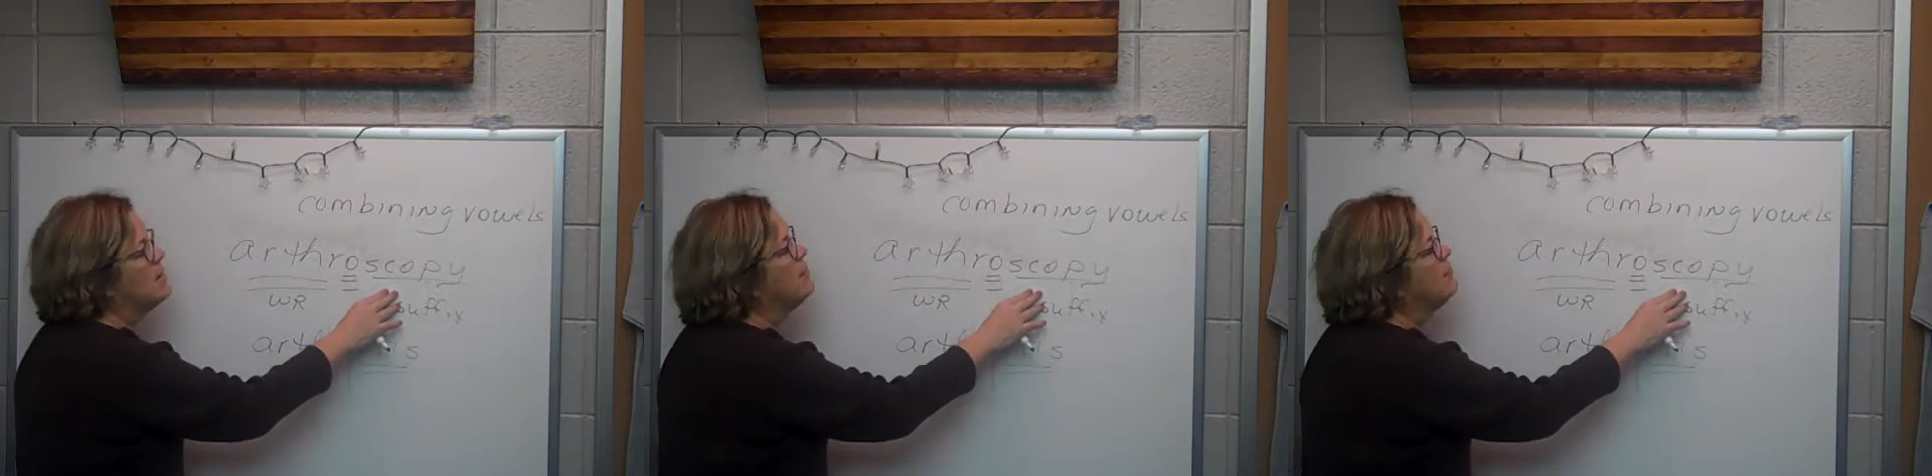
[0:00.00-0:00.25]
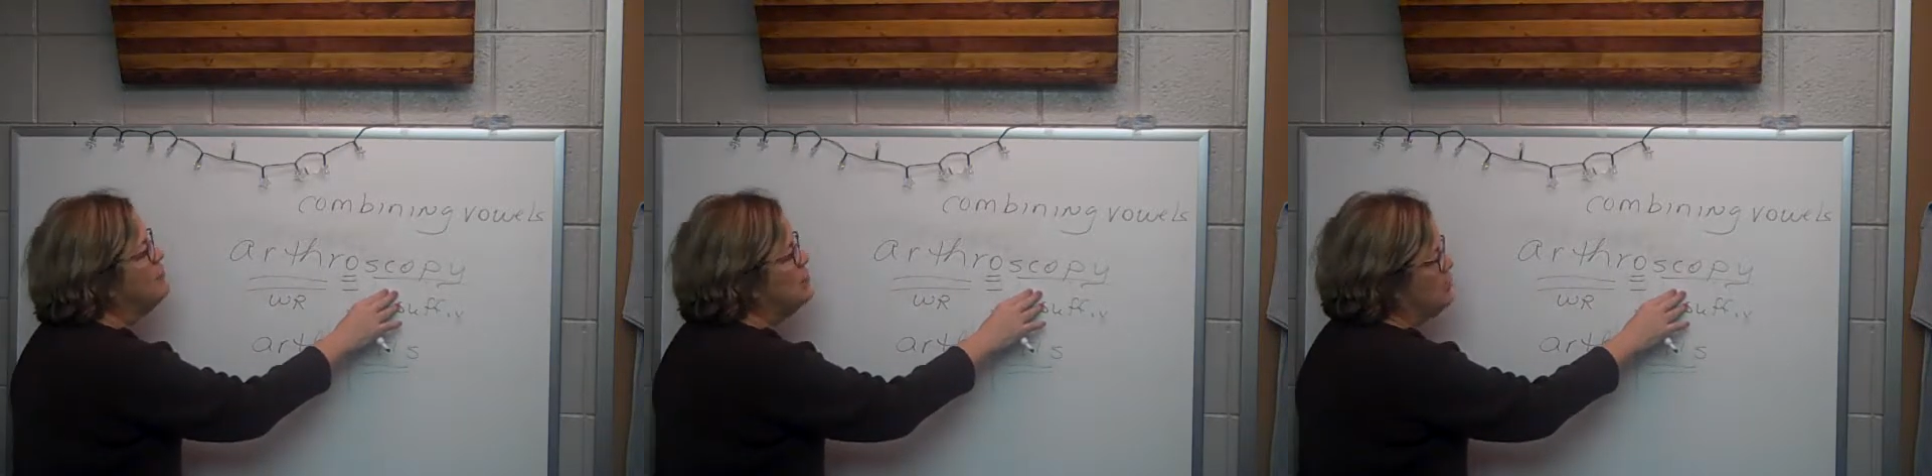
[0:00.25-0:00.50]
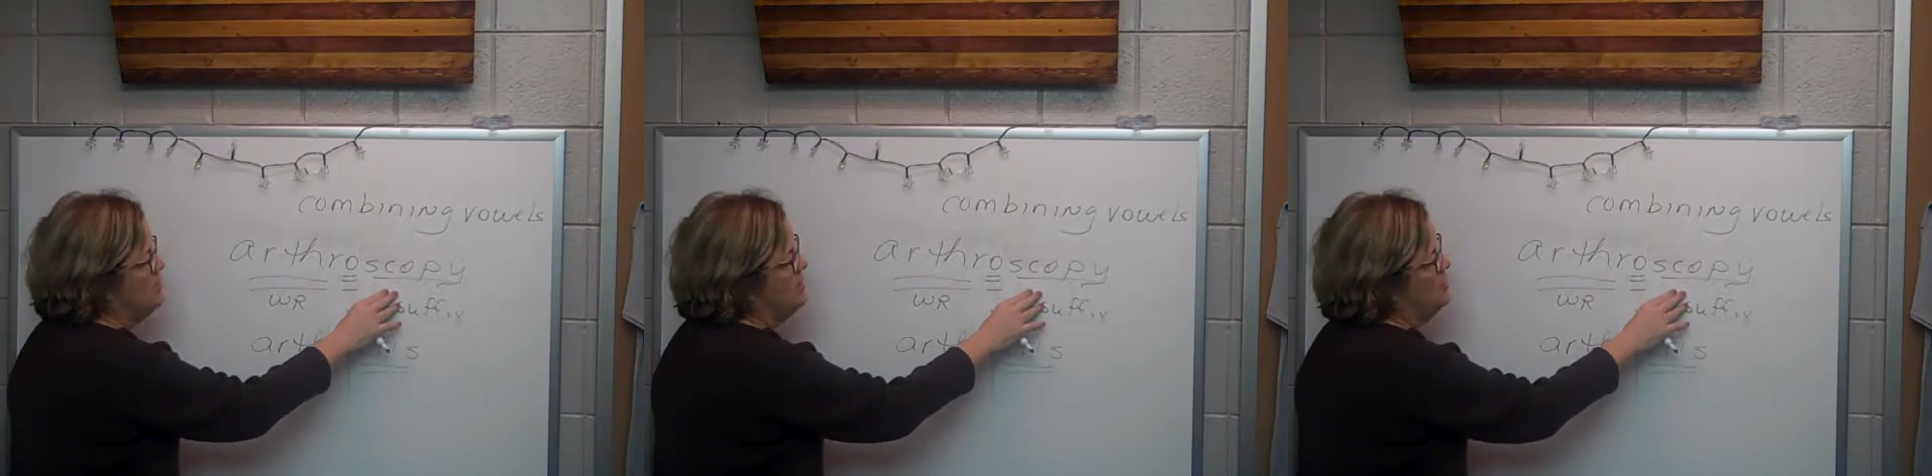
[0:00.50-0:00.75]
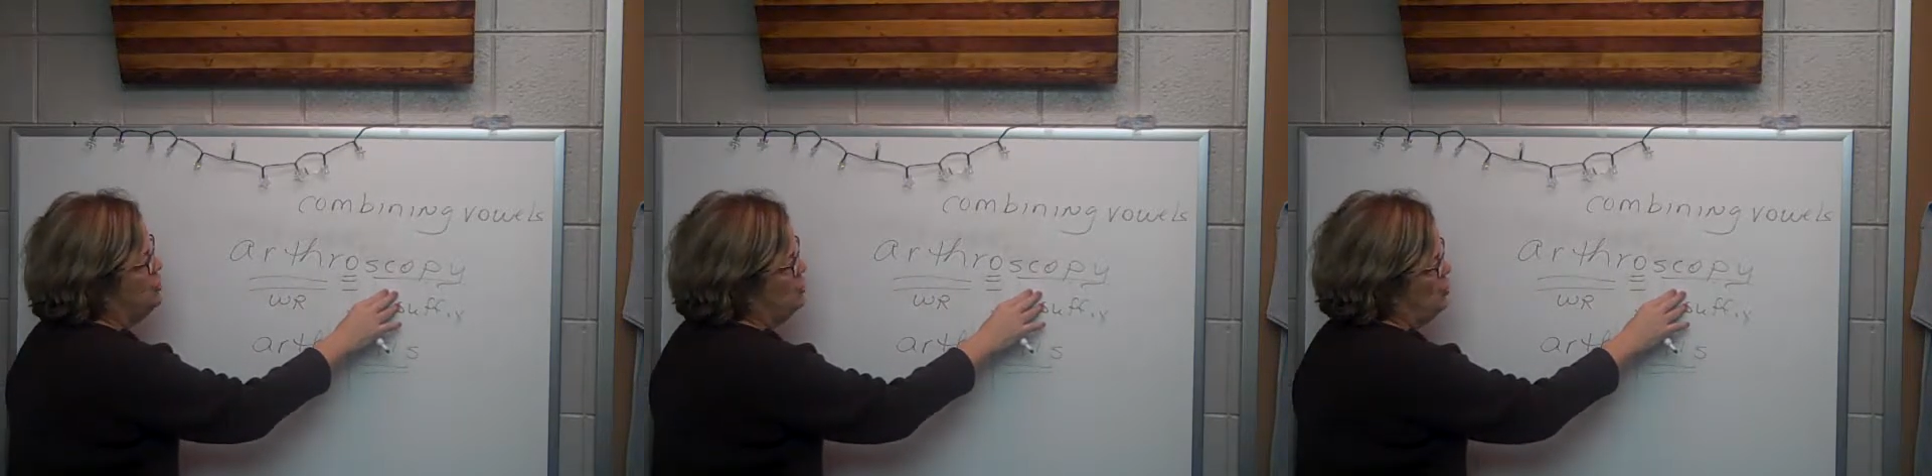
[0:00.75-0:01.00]
of
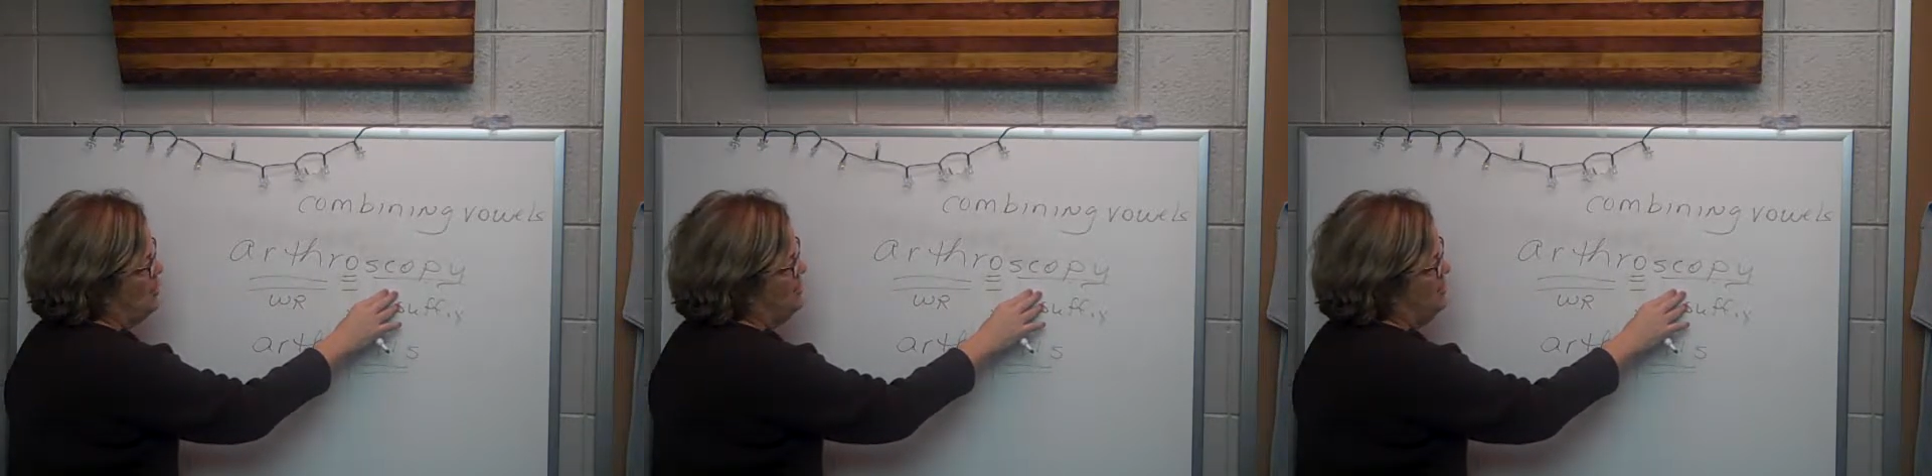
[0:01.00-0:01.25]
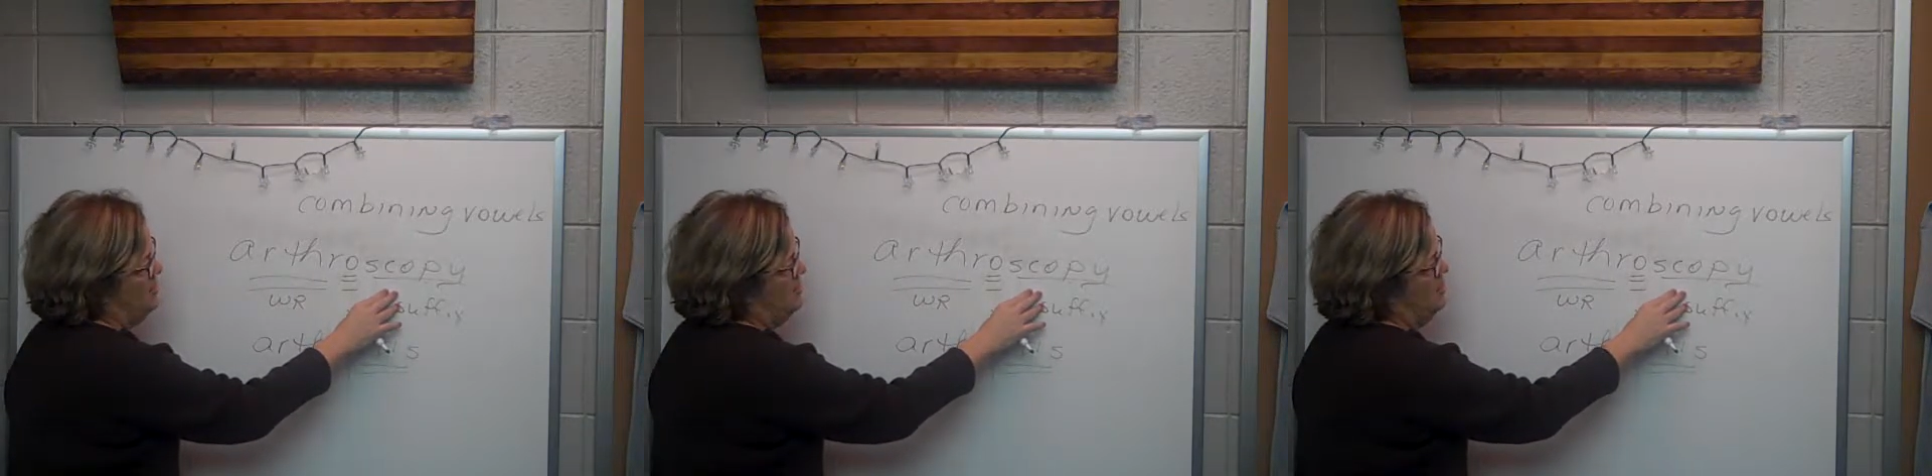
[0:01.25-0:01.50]
viewing the joint.